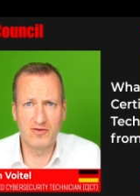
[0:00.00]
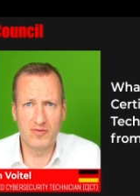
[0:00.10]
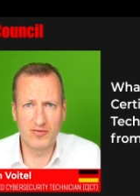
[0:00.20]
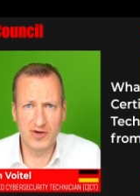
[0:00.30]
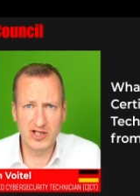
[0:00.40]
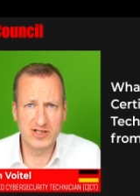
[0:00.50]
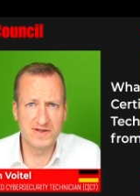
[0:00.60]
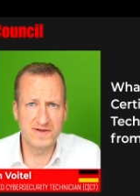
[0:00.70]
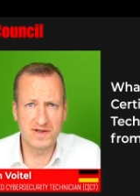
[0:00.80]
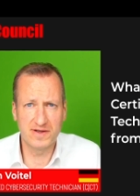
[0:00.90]

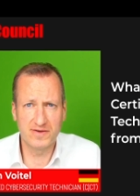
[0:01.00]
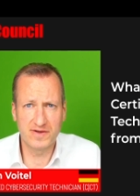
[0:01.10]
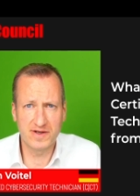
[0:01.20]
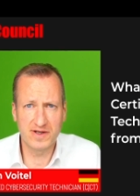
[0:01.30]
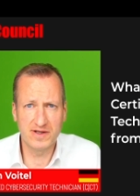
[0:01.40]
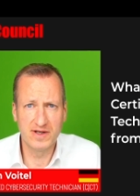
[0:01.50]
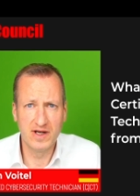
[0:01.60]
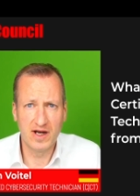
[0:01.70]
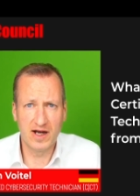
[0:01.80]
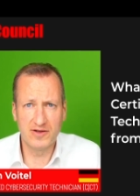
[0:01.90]
operational security,
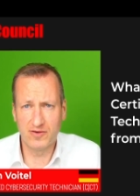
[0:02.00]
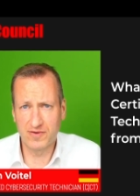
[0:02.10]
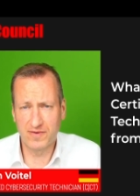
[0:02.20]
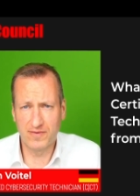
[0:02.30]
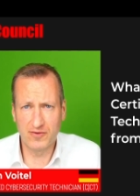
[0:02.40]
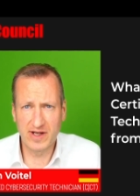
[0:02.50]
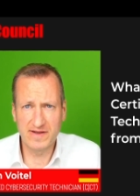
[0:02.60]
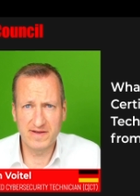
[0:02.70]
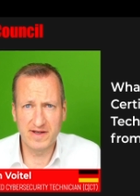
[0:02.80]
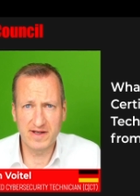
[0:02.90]
and also
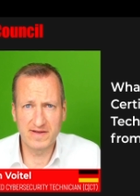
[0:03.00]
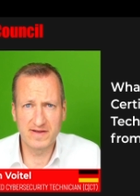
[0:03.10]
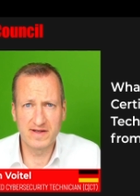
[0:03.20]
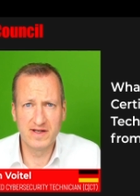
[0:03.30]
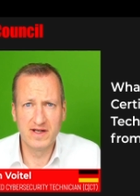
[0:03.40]
forensics.